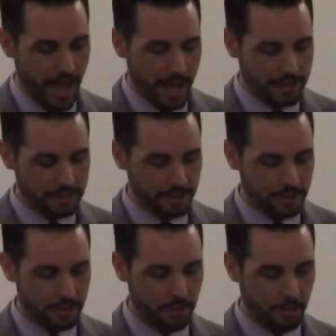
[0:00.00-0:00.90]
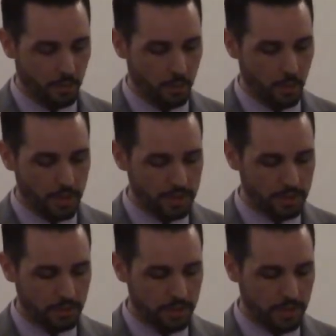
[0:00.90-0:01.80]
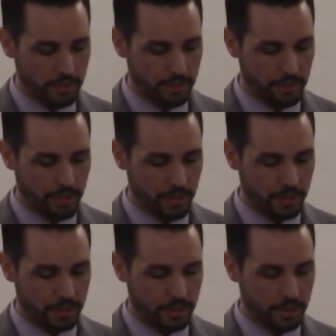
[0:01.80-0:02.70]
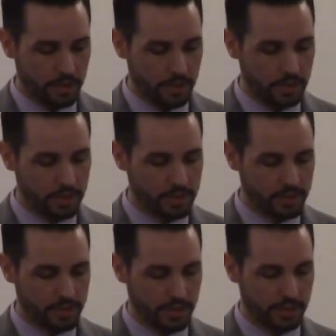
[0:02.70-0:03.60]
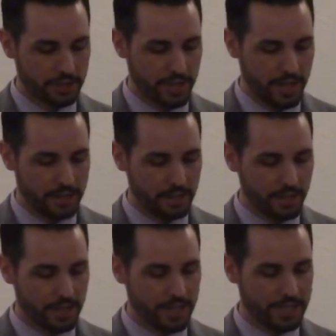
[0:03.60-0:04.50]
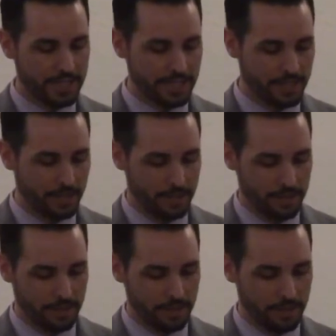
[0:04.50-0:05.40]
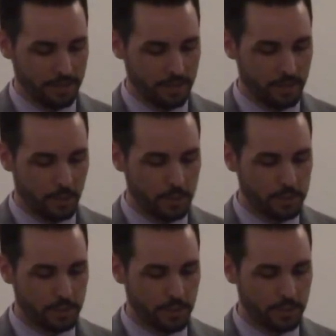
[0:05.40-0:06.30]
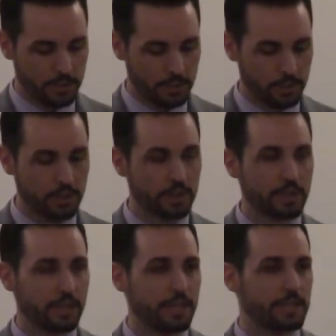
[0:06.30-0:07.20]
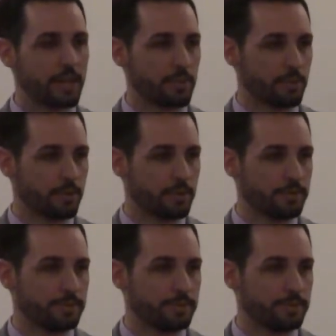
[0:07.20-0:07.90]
asking for whatsoever thing ye shall stand in need, both spiritual and temporal.